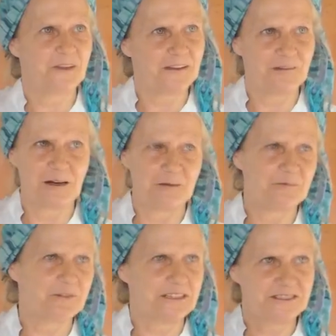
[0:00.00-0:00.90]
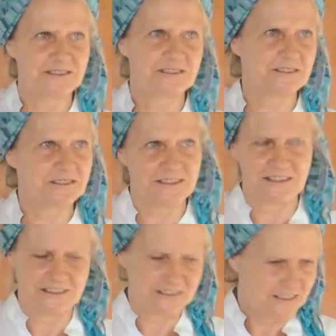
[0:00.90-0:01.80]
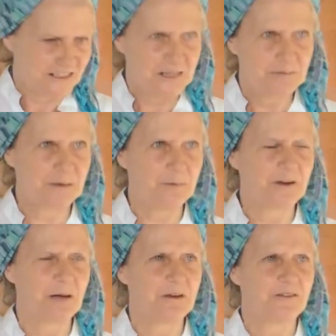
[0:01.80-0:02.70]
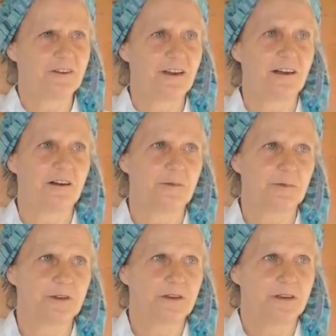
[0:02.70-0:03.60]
the one priest to the people coming for help.